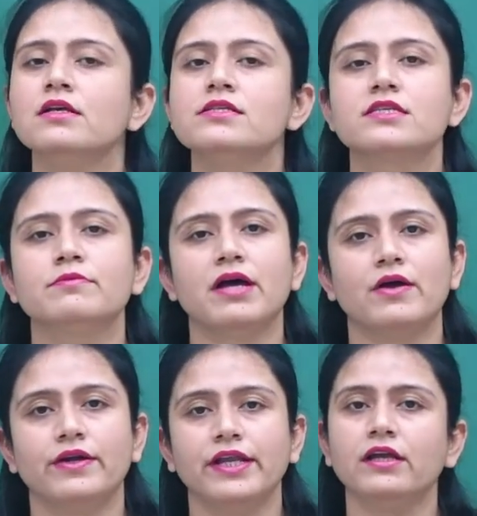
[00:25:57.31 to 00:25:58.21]

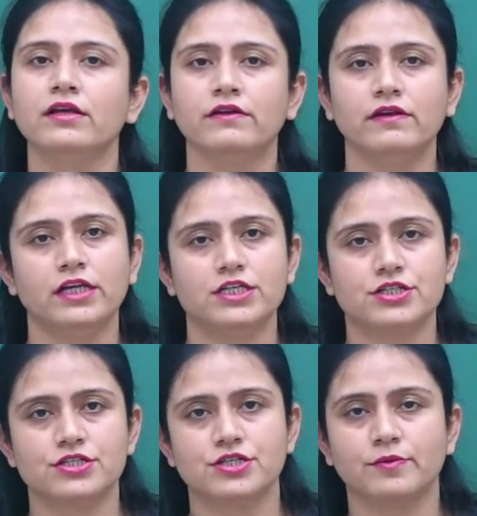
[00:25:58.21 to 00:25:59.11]
symbiotic
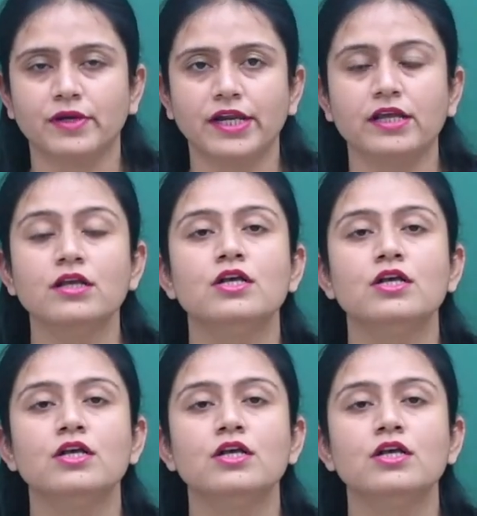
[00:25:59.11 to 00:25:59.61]
relationship. Clear?